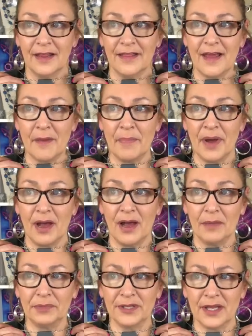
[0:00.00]
That
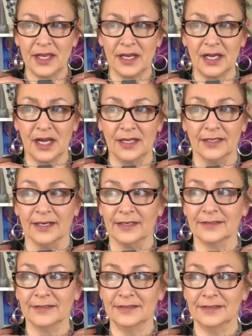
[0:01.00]
pop, look at that color.
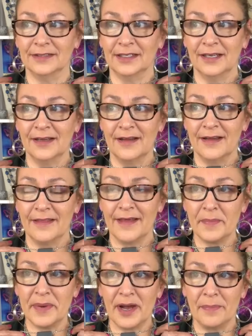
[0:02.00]

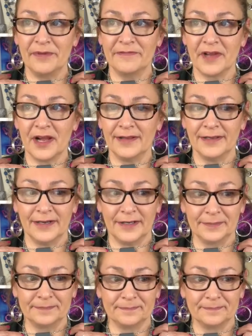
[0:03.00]
That pop of color.